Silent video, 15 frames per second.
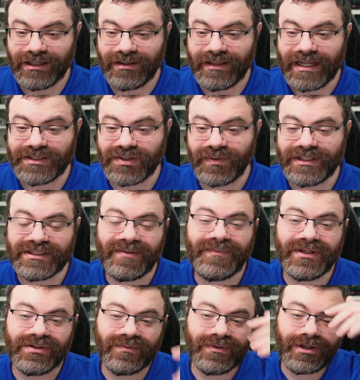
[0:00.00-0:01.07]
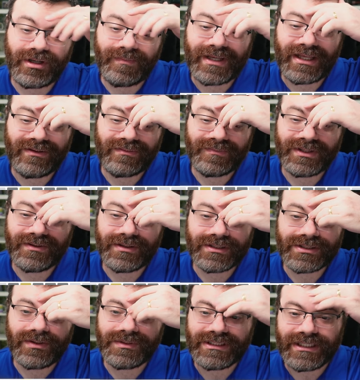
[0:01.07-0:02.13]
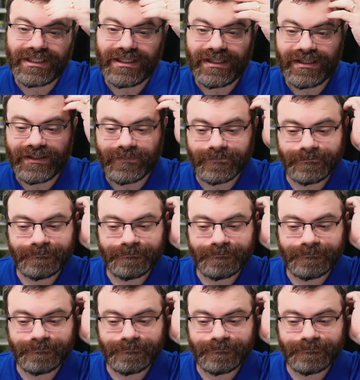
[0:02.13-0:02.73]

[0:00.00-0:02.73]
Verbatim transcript: That's always something to worry about, but there is no T.